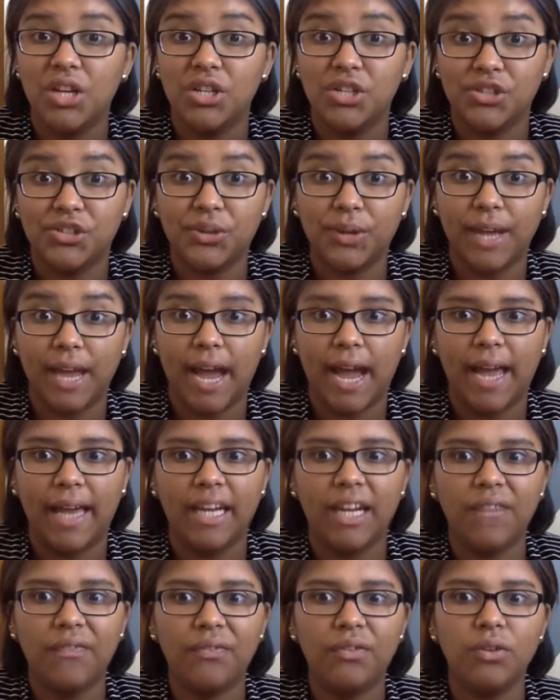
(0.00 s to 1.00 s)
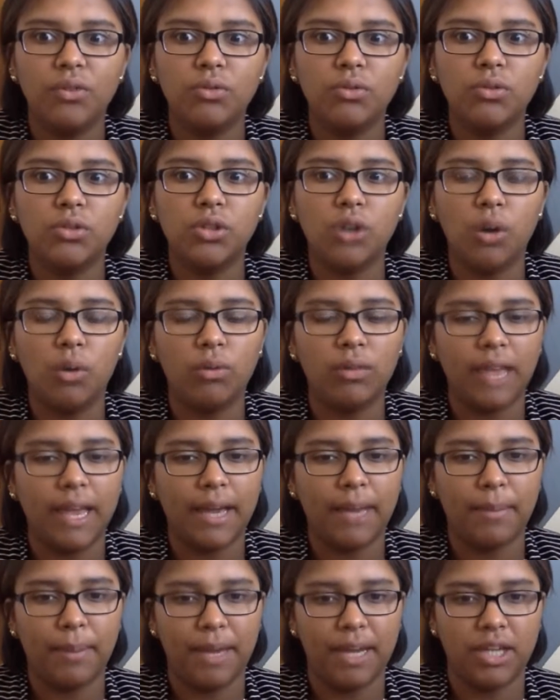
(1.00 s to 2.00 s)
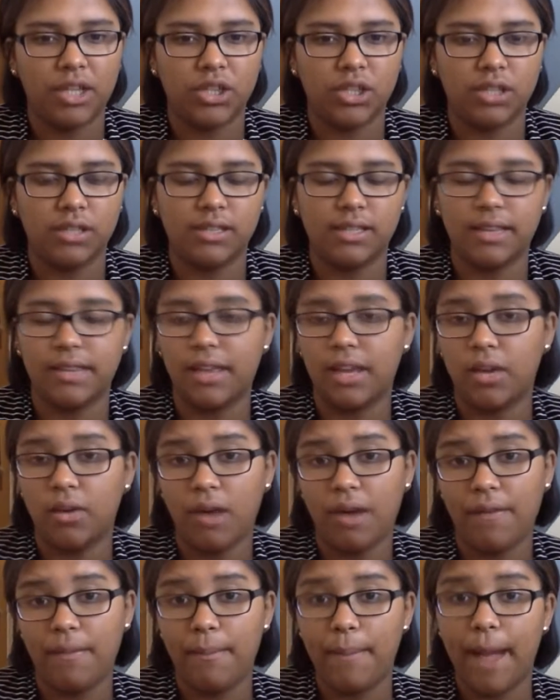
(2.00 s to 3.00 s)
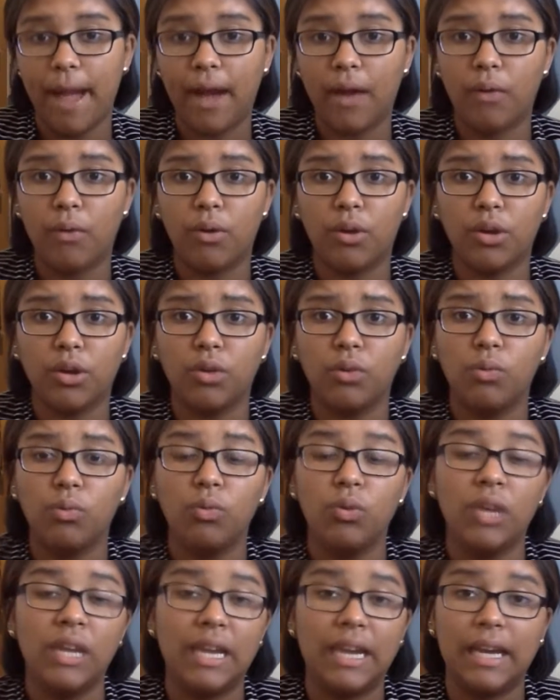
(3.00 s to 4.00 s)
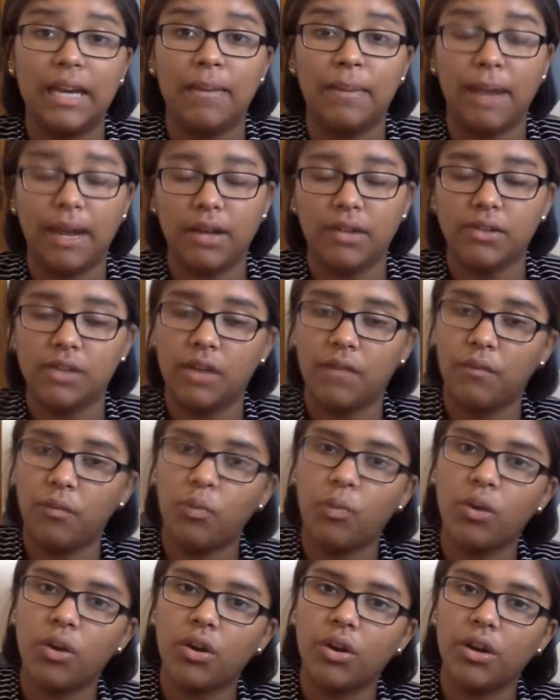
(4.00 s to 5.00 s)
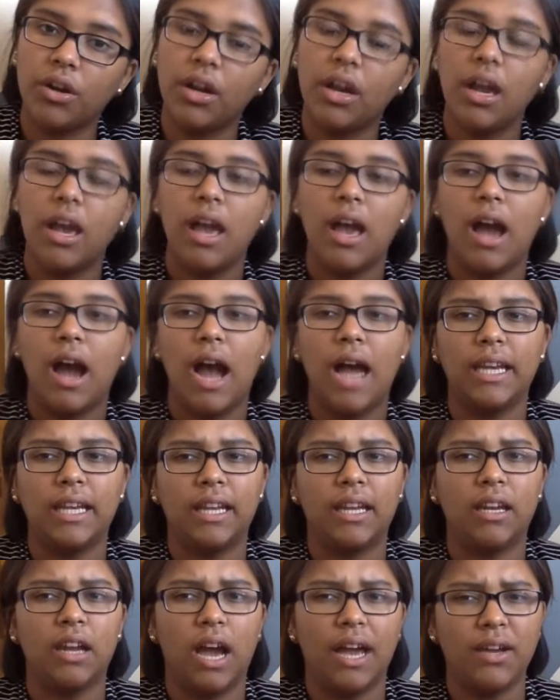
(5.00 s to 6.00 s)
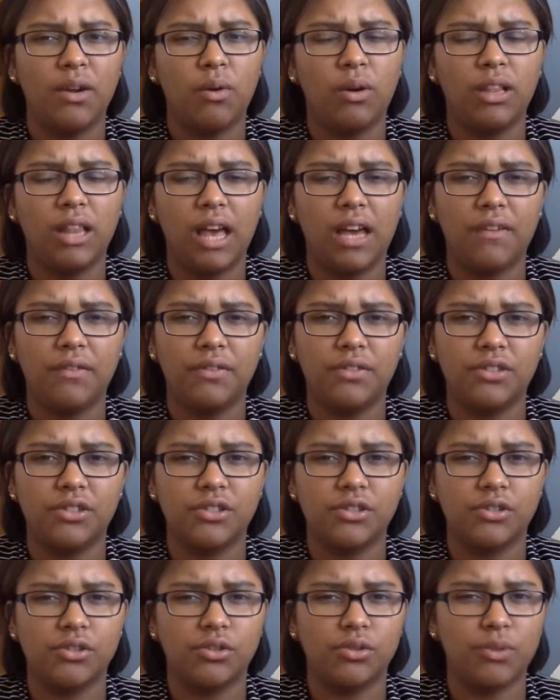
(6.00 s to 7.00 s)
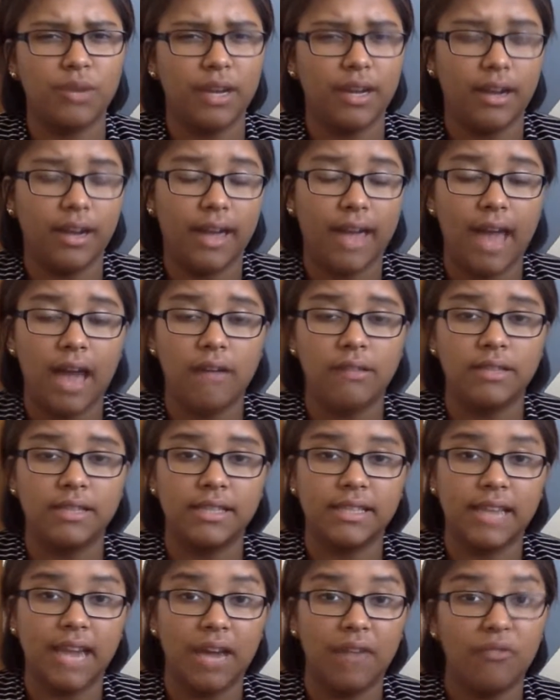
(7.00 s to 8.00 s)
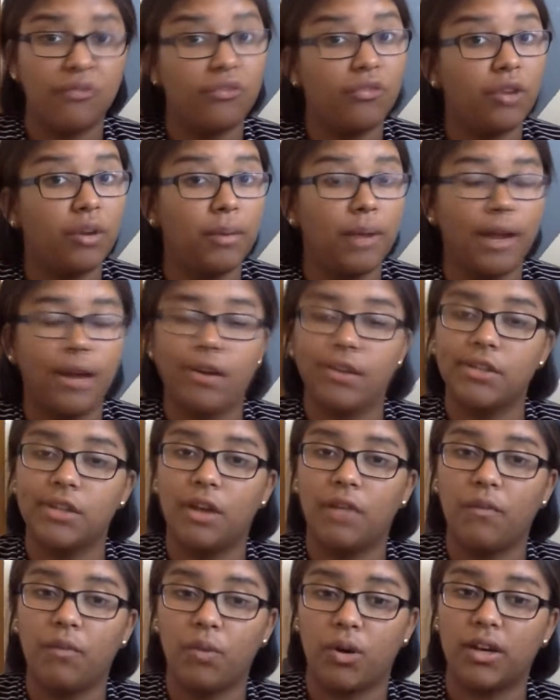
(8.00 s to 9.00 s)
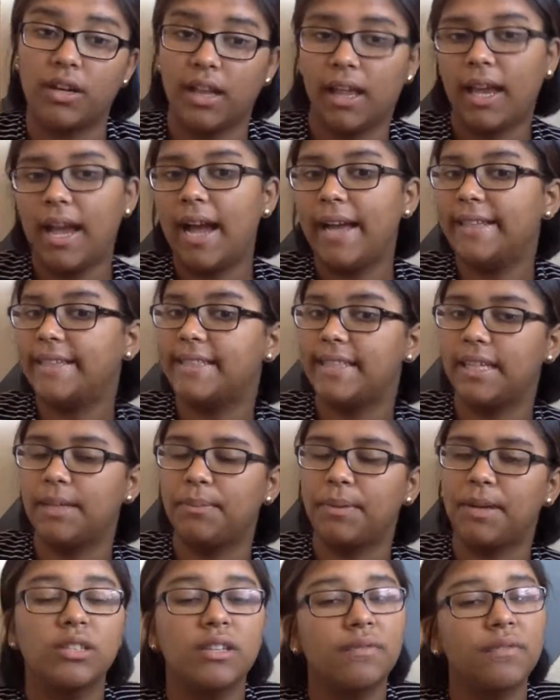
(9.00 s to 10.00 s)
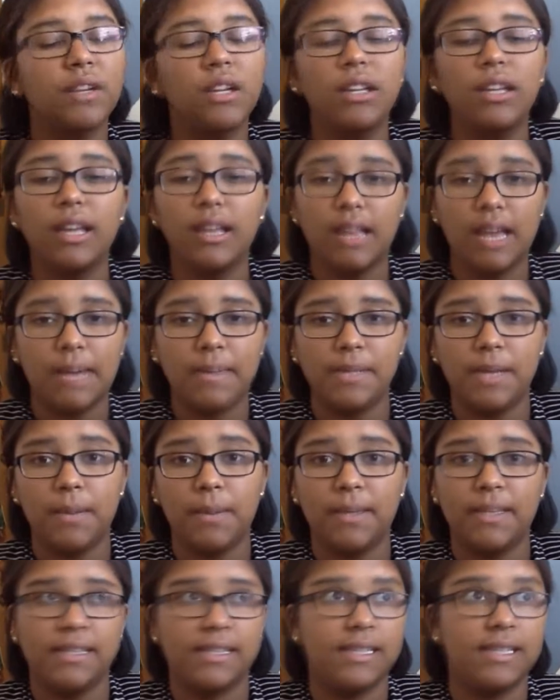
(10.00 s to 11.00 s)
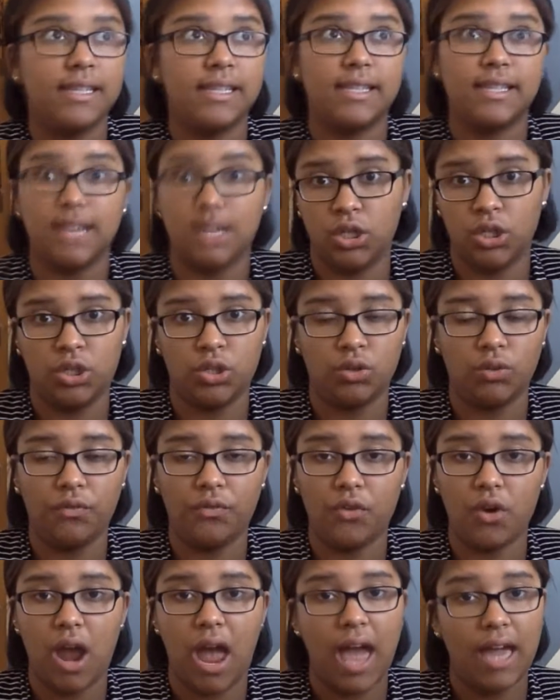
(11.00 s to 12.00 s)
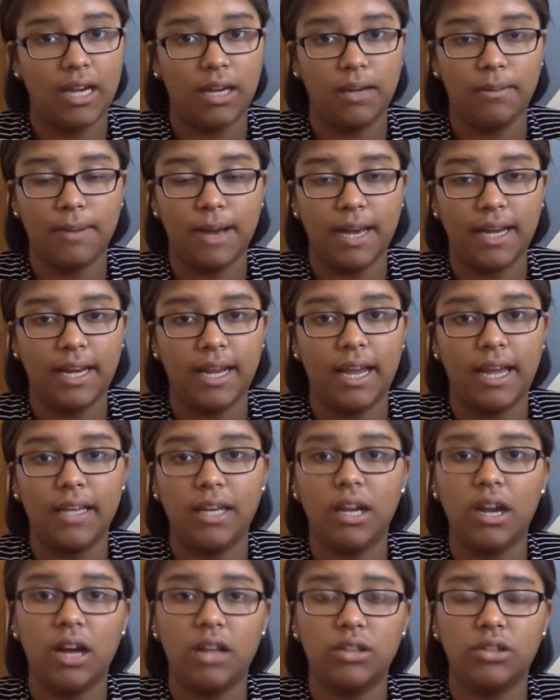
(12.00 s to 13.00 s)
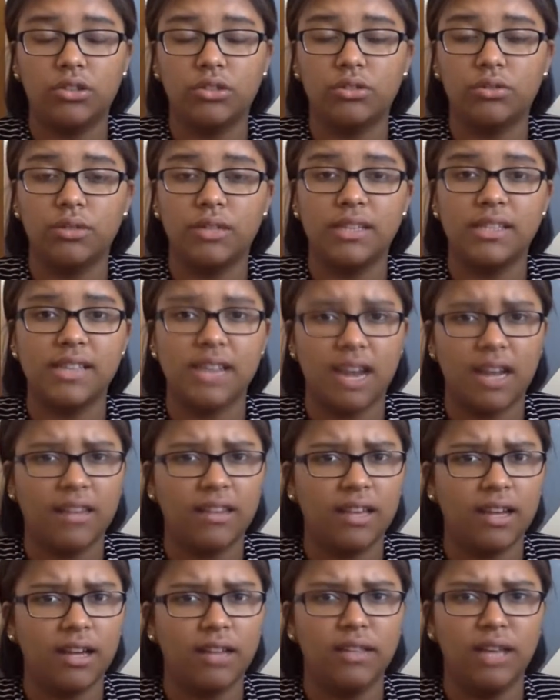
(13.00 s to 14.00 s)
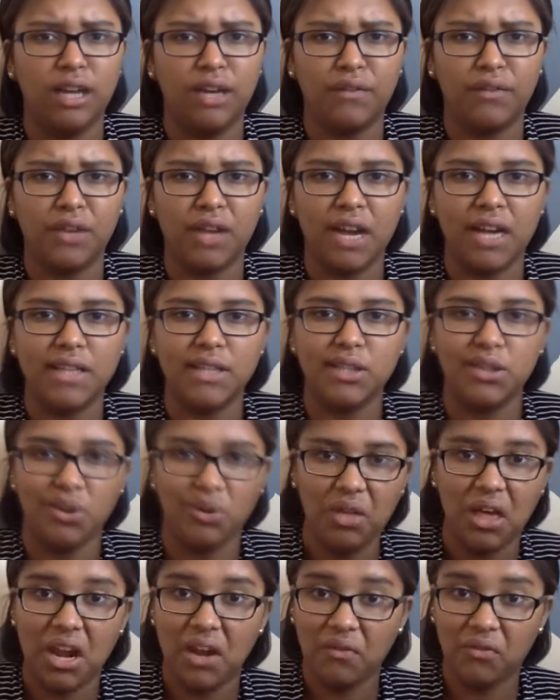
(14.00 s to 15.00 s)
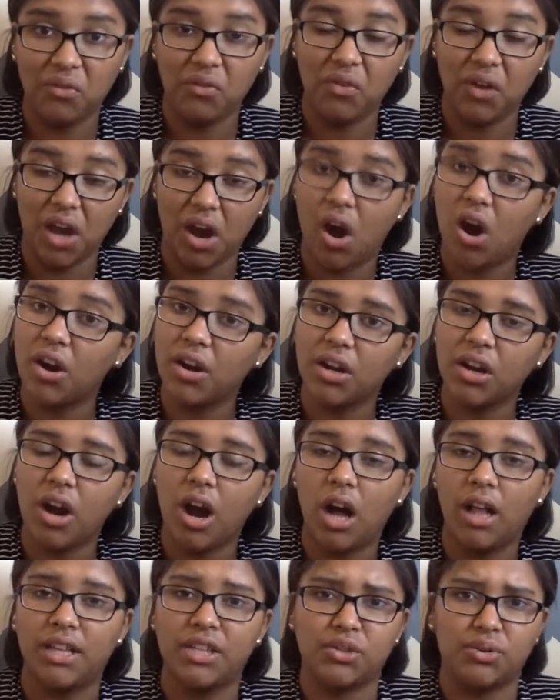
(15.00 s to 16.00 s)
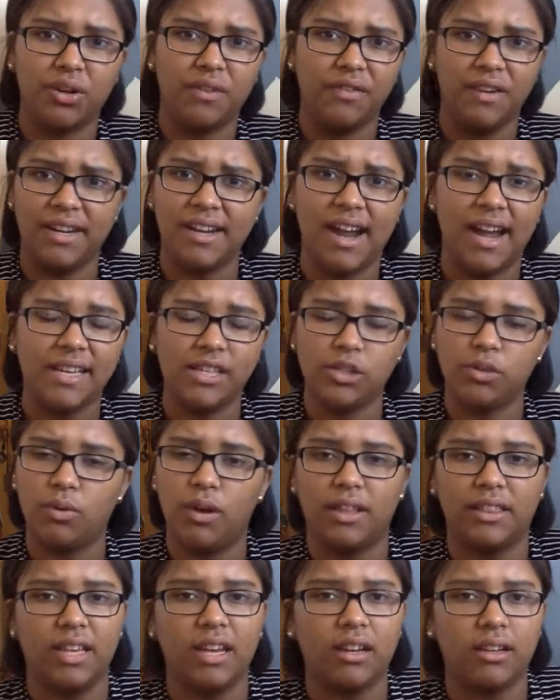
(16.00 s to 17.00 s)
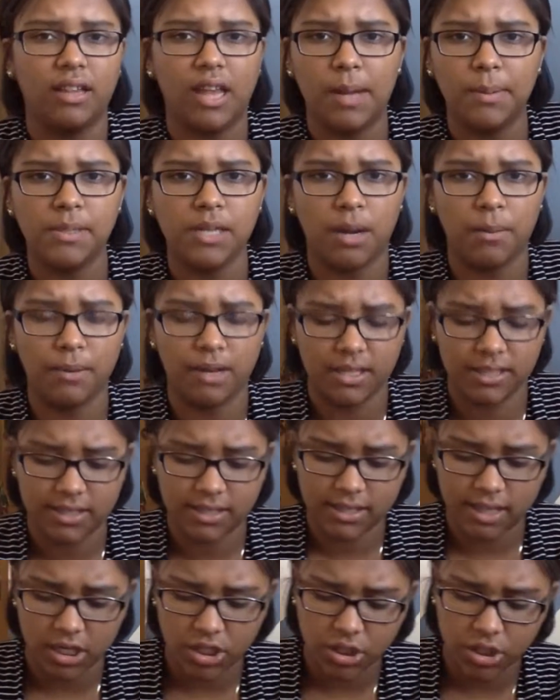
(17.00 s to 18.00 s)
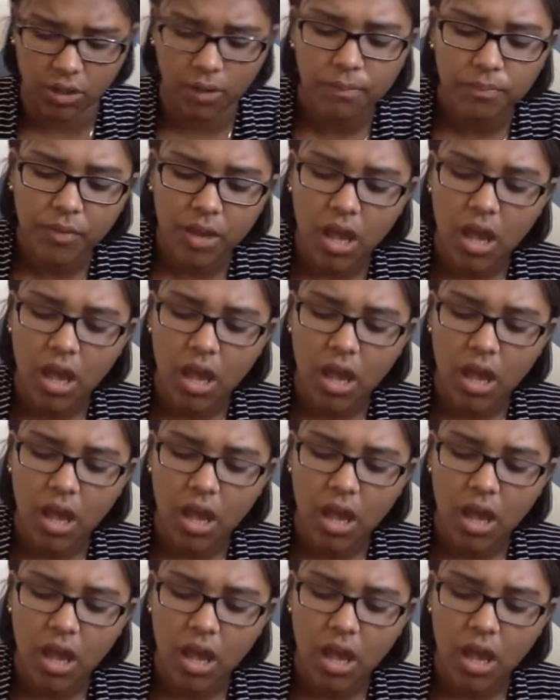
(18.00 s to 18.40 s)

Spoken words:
So yeah, and if you don't like Pages, say that you have a Mac or you need Microsoft Word. I know a lot of student accounts get free Microsoft Word like I did, but definitely a laptop is essential for anybody, any college students, and I think a lot of you guys know that if you are in college or even in high school, I think a laptop is essential.